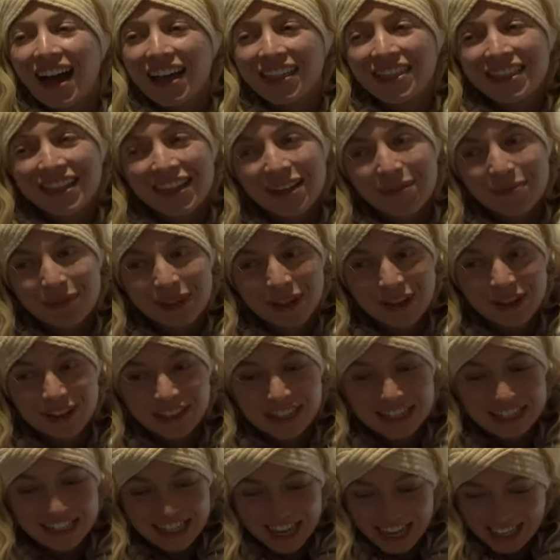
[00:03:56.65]
I think I'm going
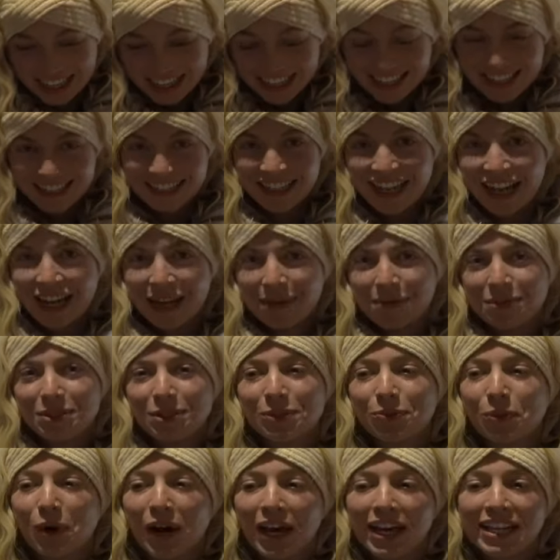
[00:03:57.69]
to take this time
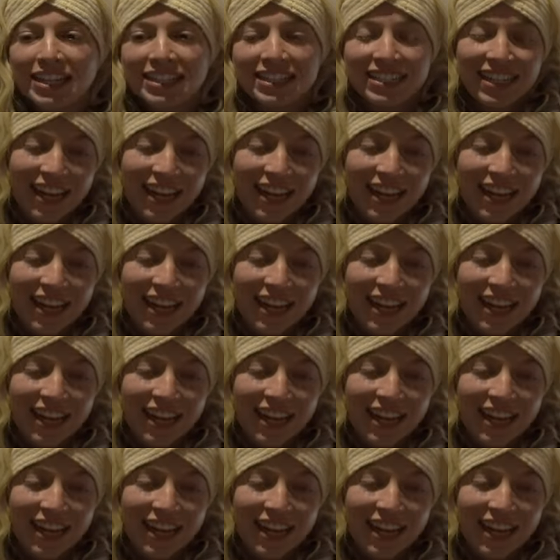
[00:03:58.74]
to wind